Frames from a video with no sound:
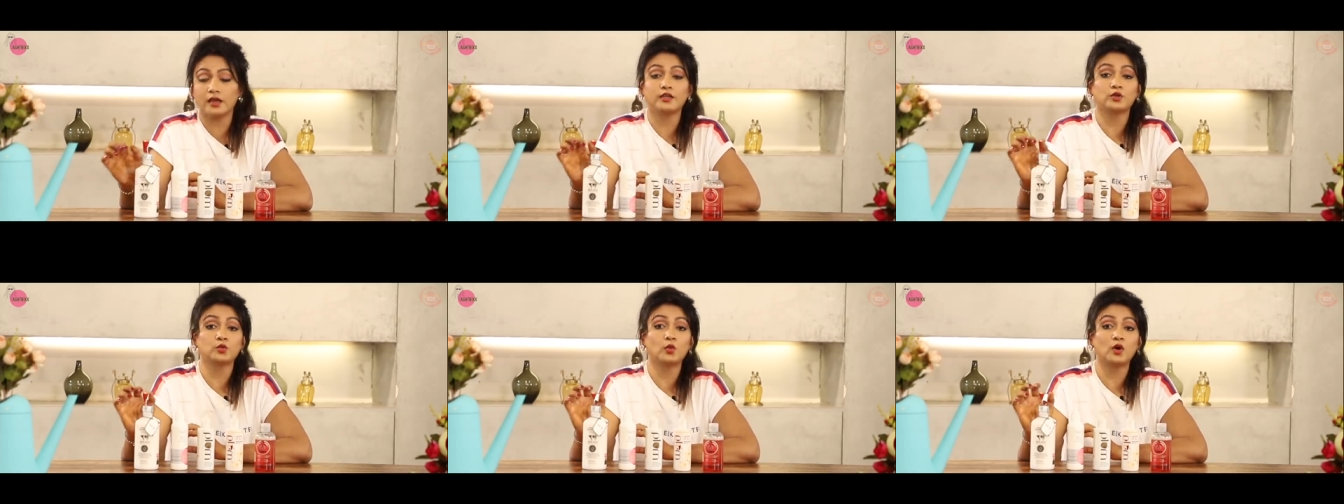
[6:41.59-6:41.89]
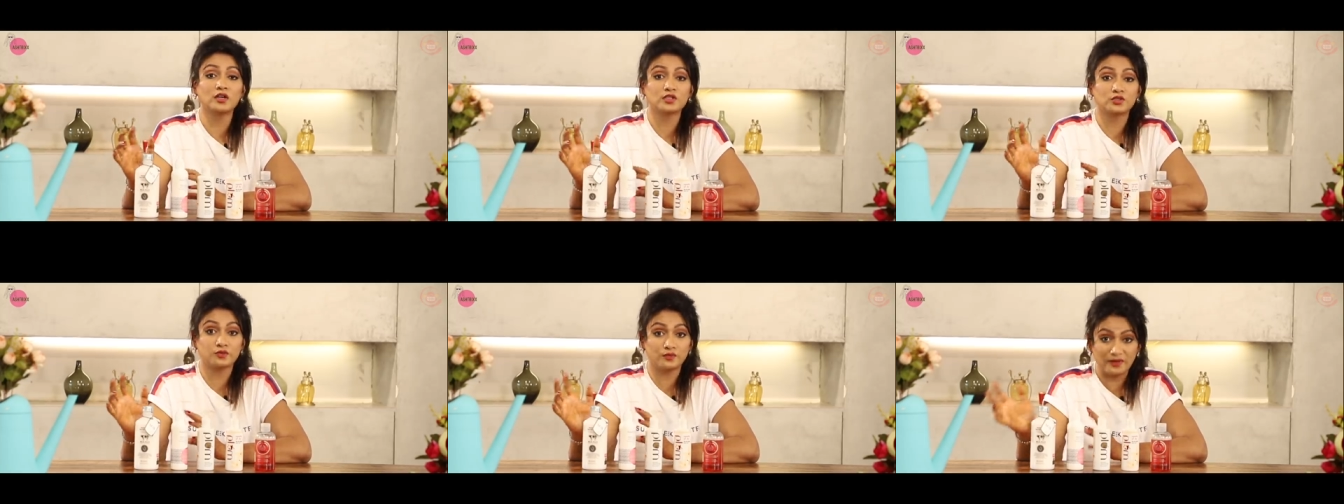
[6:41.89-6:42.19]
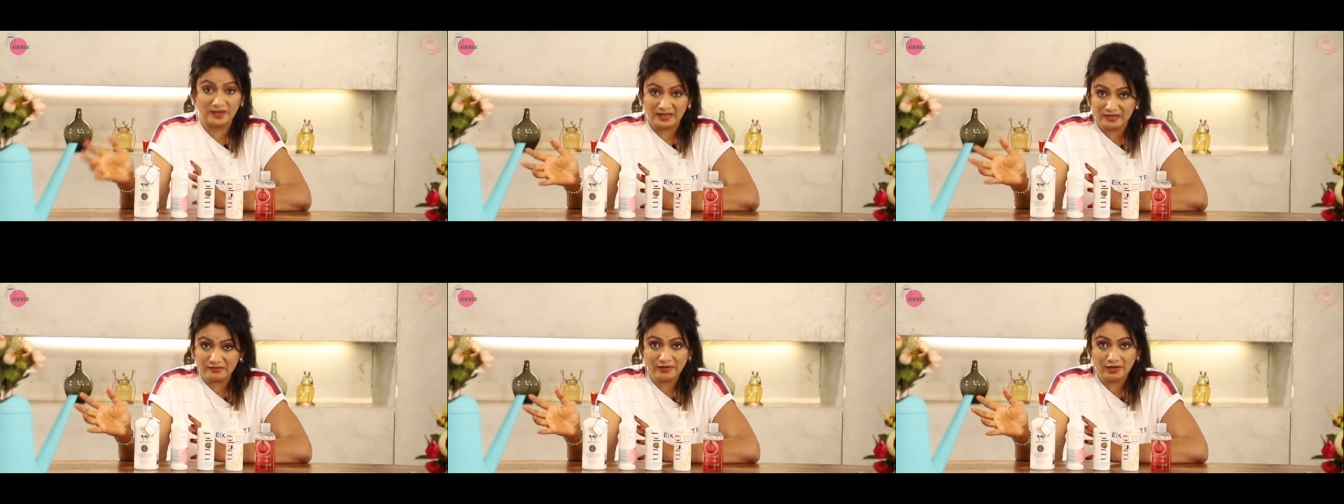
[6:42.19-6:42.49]
It works
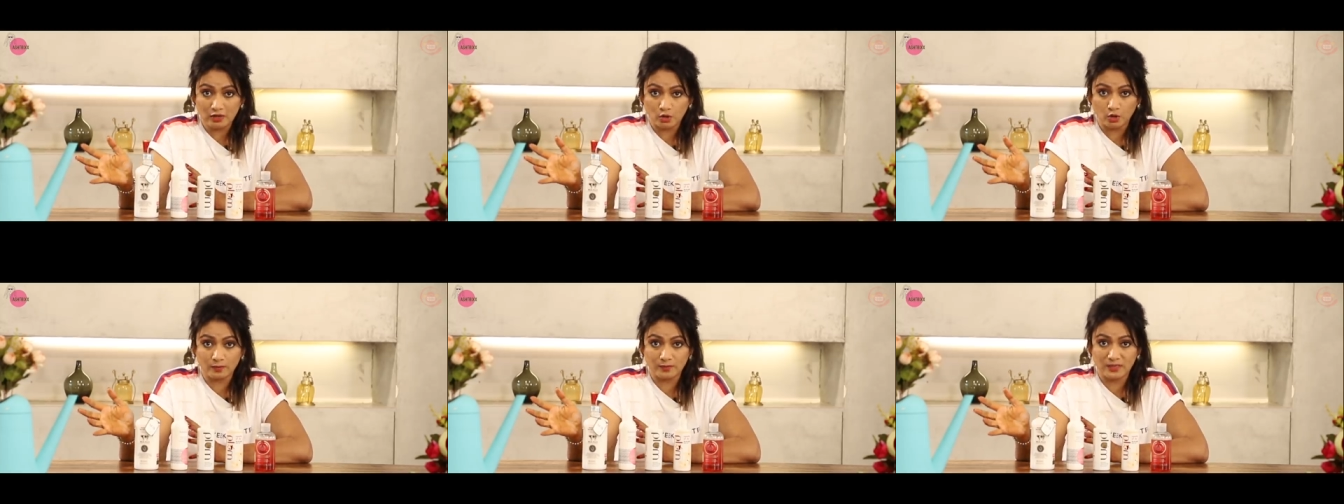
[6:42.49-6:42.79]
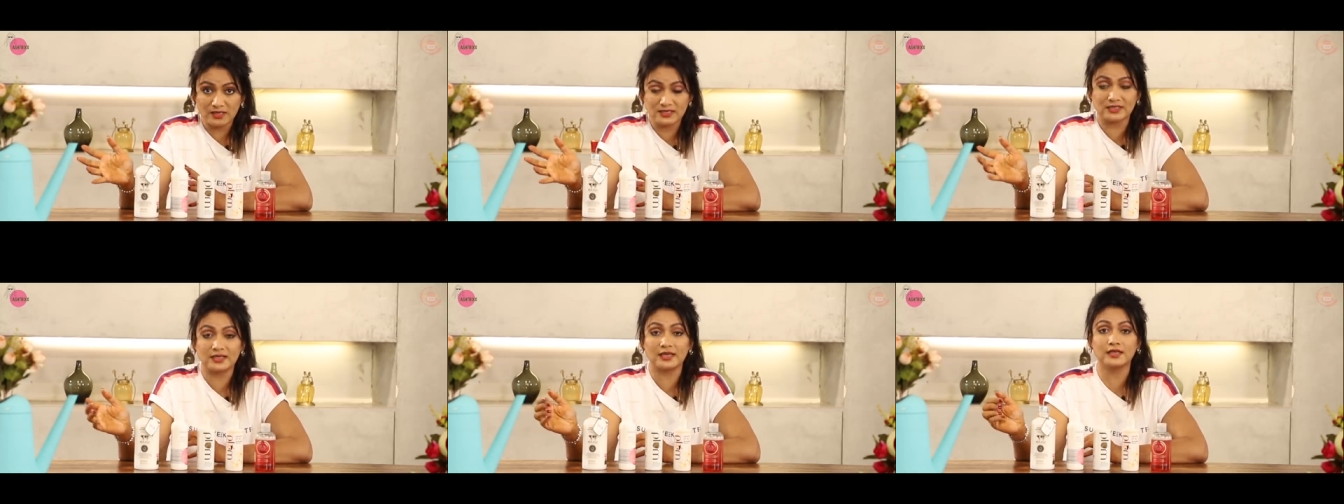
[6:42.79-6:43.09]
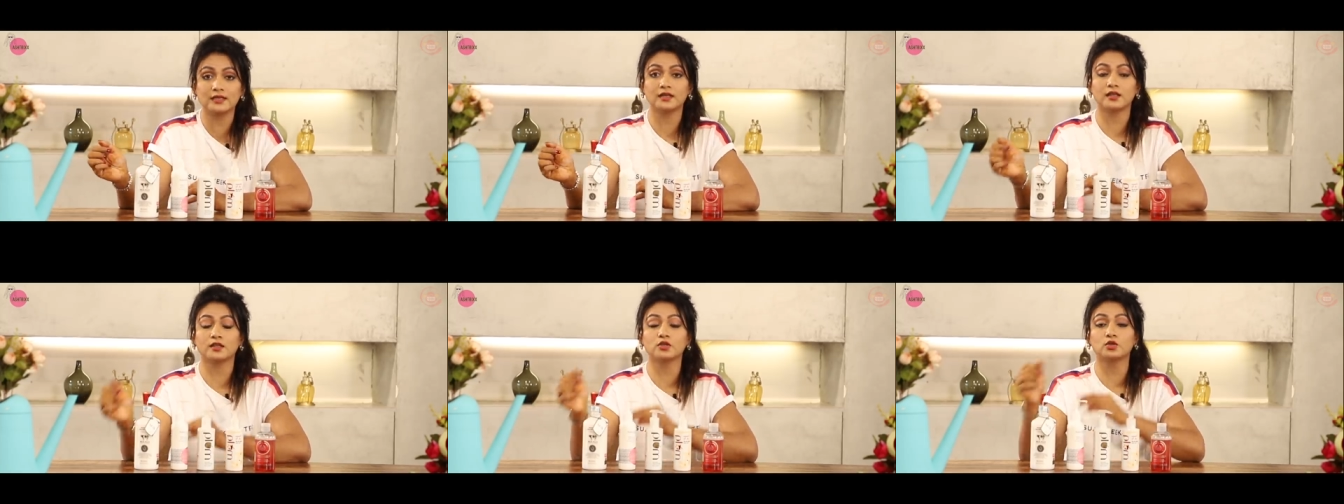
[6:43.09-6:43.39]
very well on my
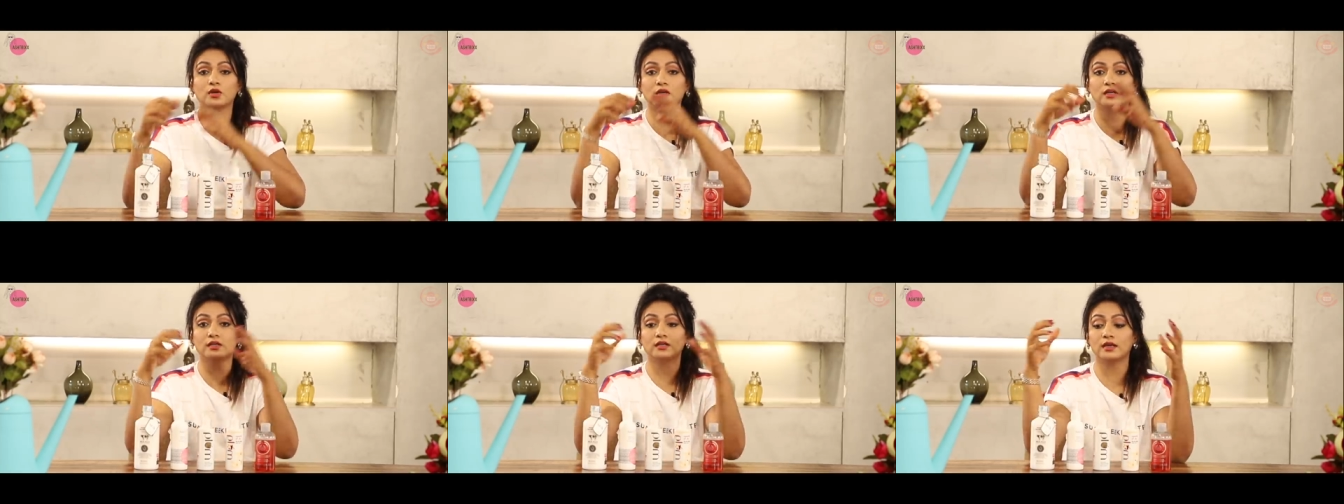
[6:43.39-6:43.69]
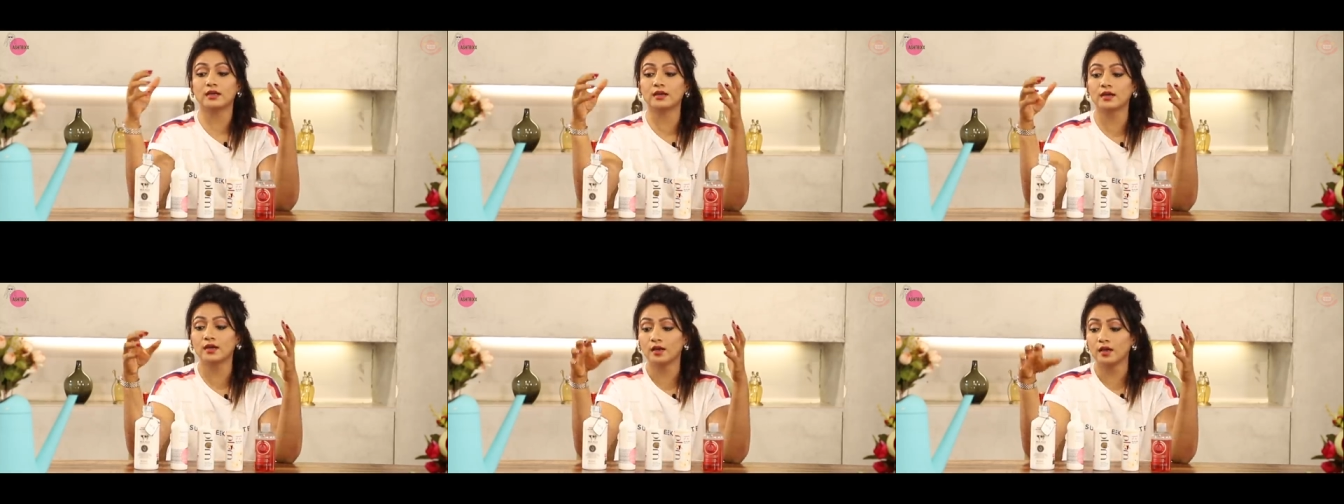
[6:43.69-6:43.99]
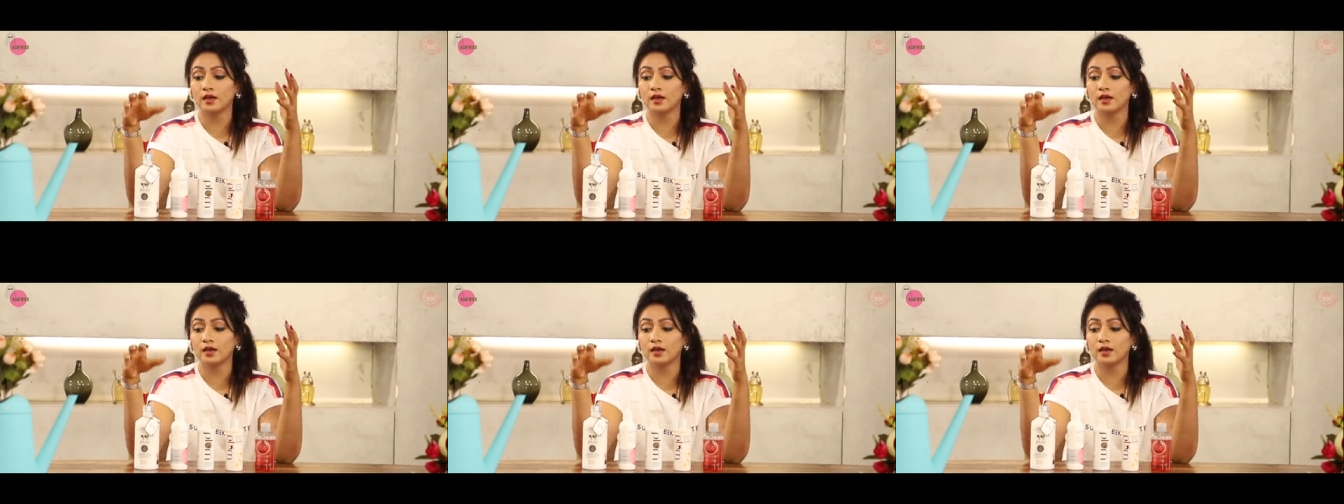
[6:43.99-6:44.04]
skin endukante